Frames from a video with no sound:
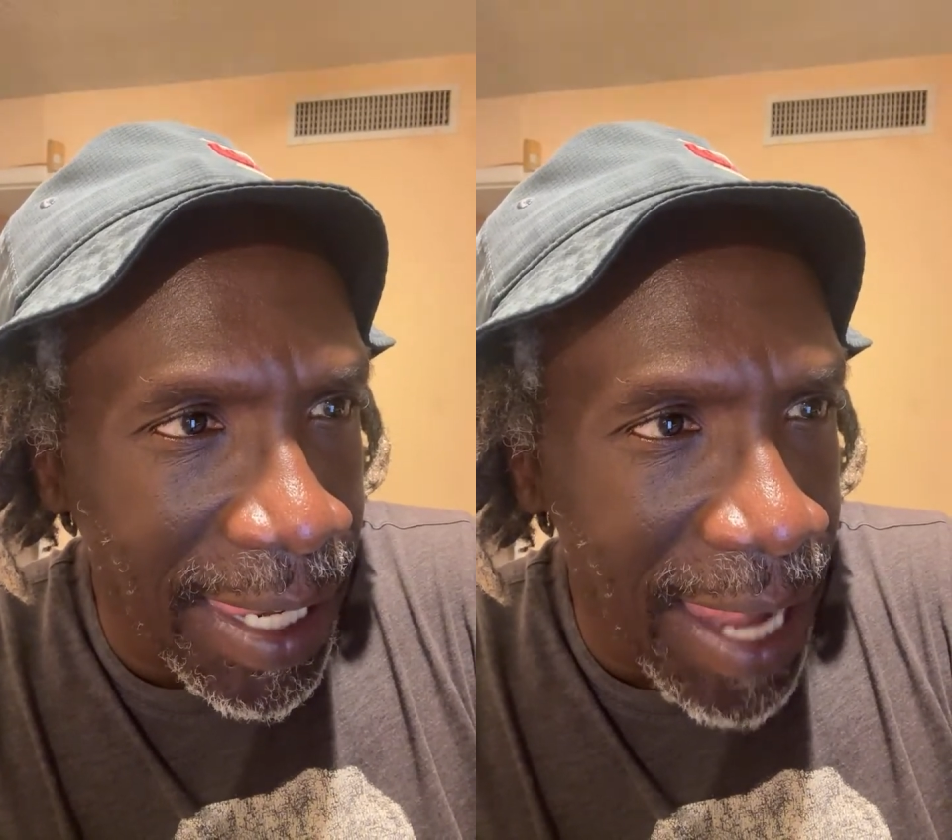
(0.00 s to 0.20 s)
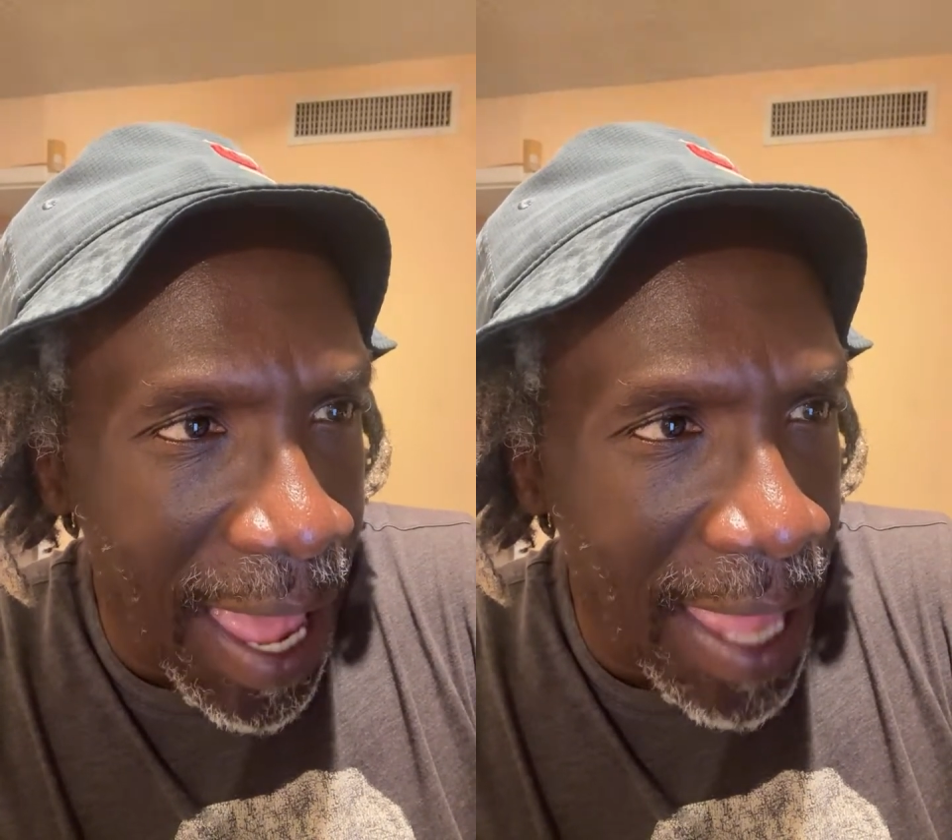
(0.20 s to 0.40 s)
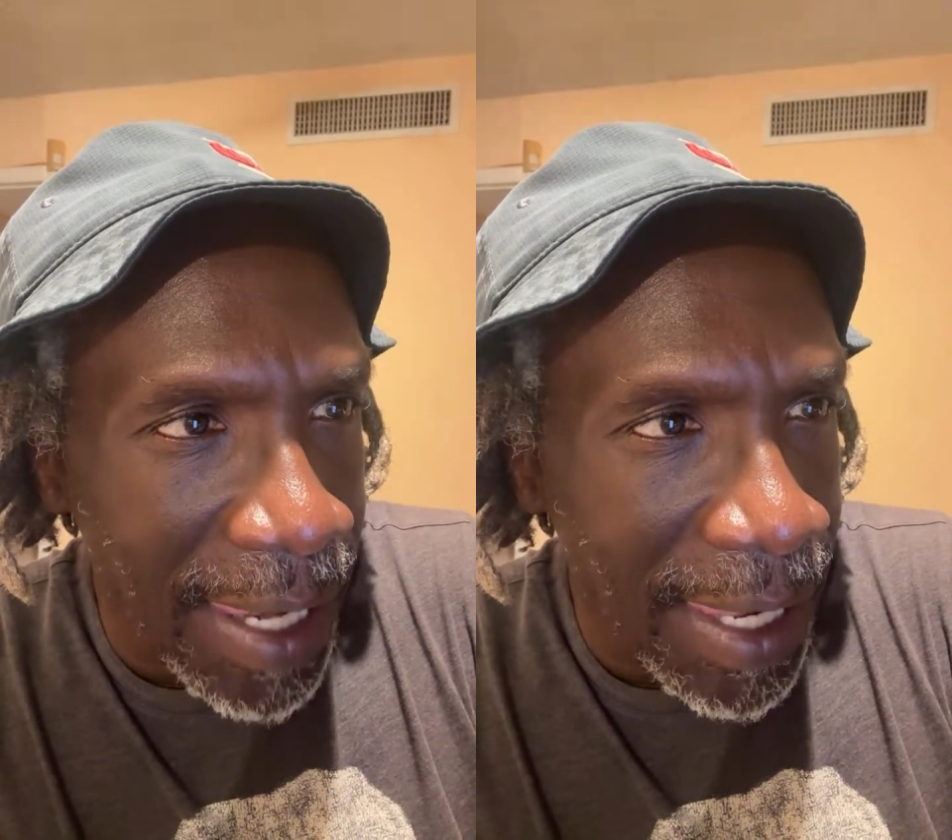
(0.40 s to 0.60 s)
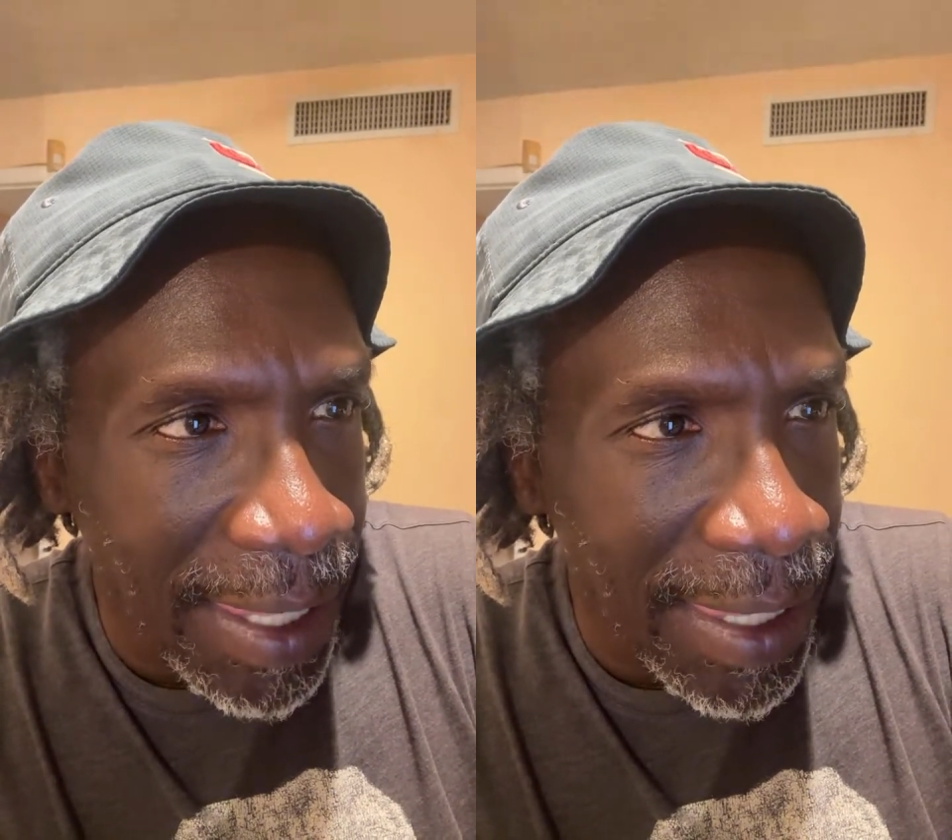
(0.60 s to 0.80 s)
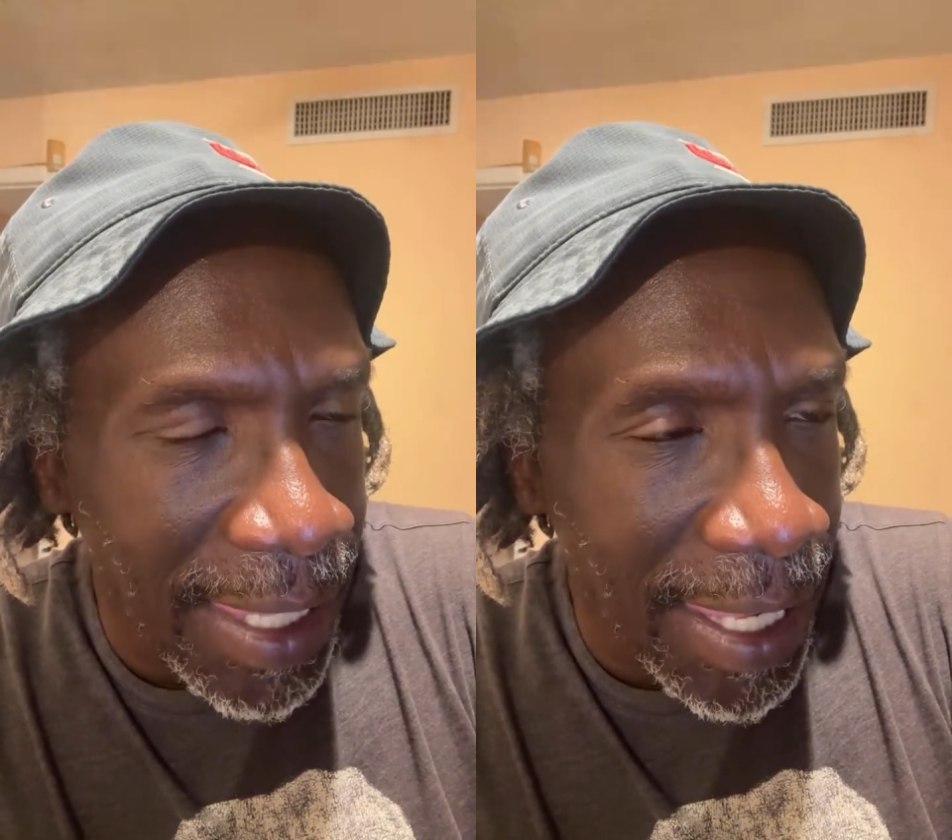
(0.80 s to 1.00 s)

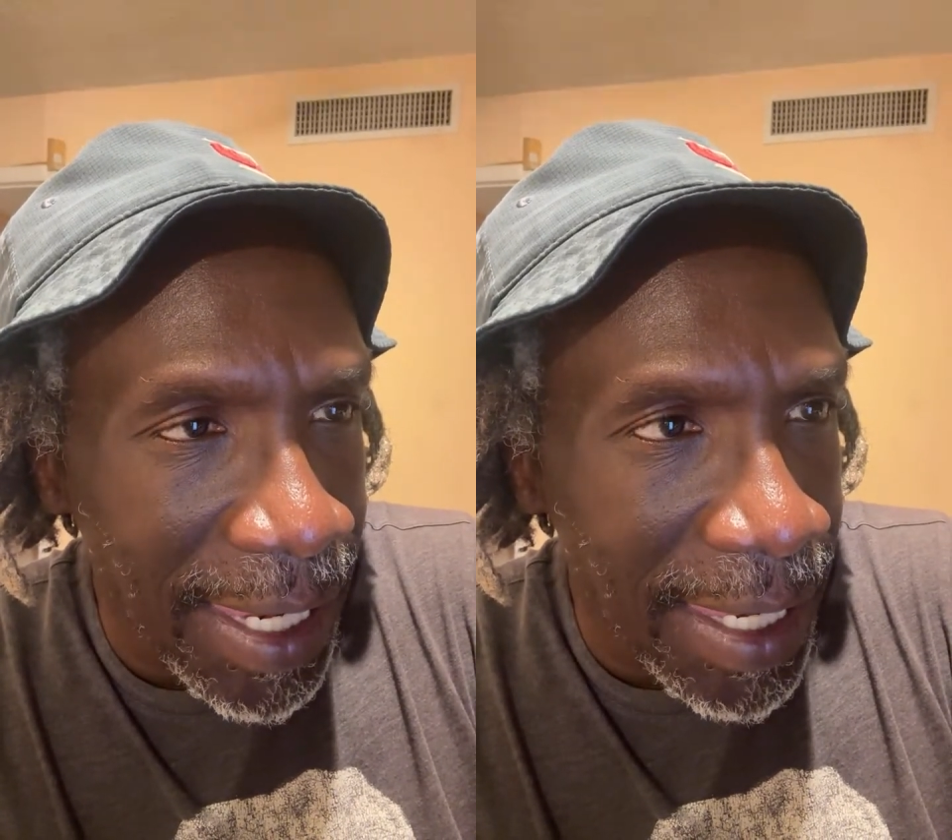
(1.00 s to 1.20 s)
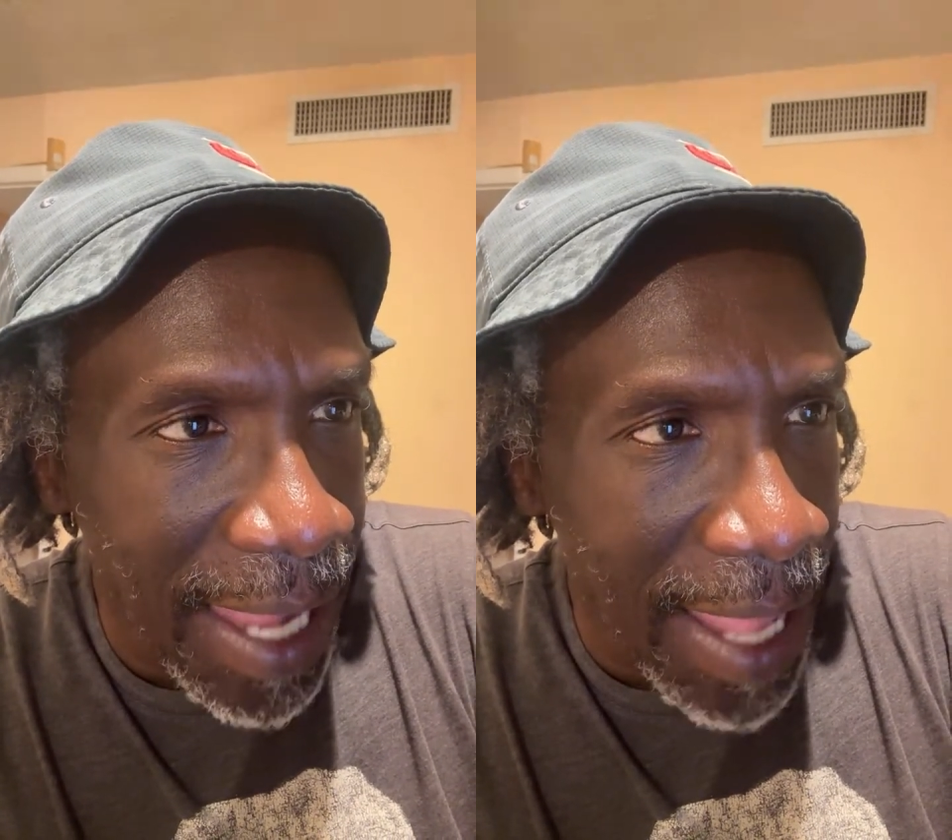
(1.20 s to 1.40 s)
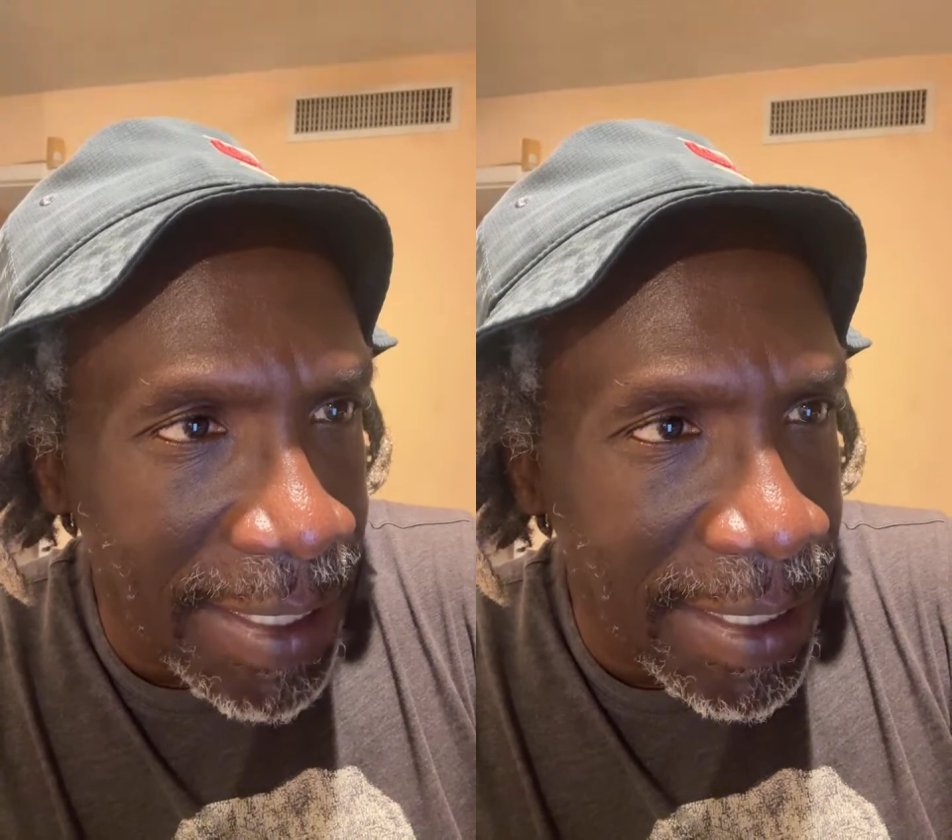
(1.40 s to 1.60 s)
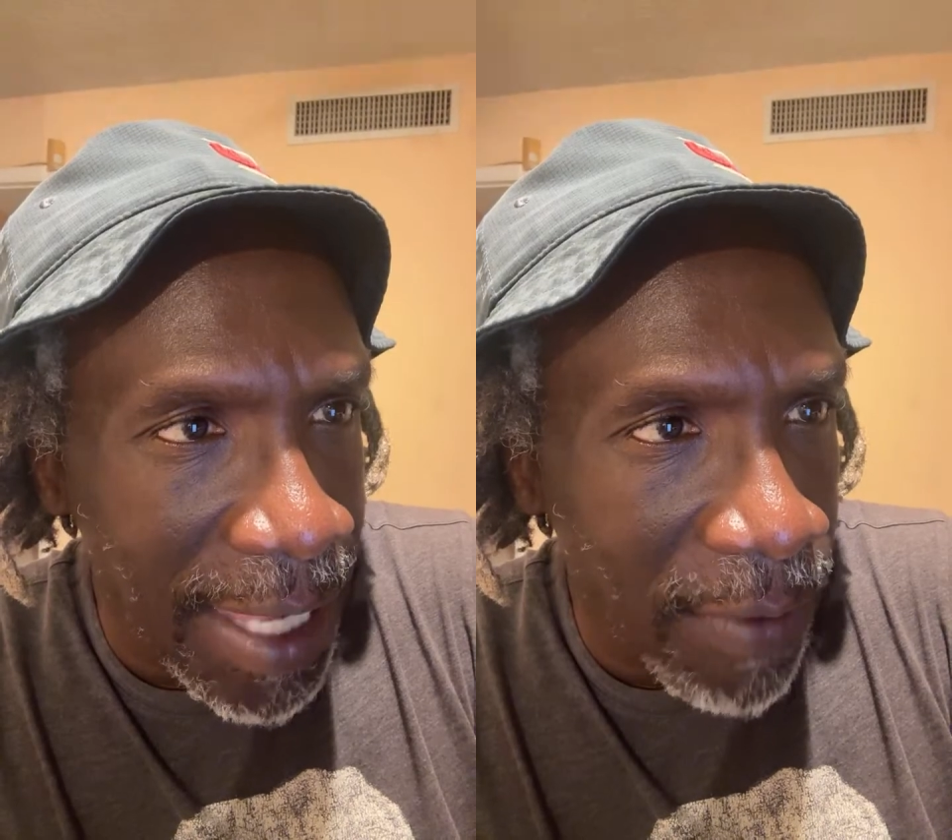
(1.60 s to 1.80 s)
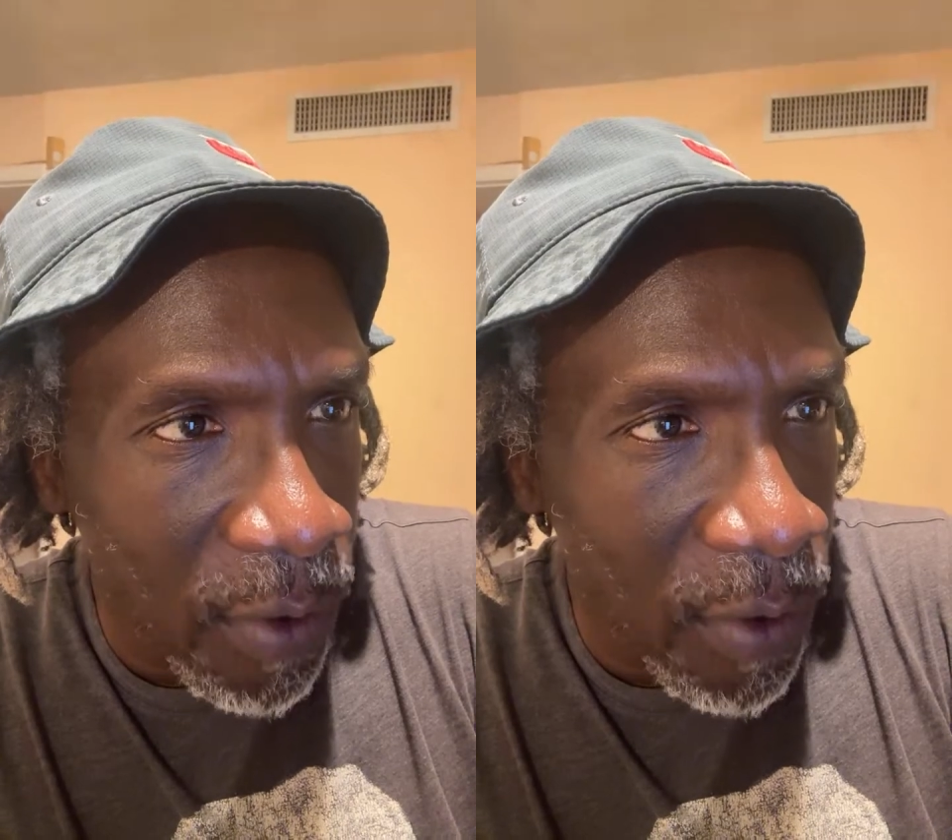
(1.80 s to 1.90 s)
not safe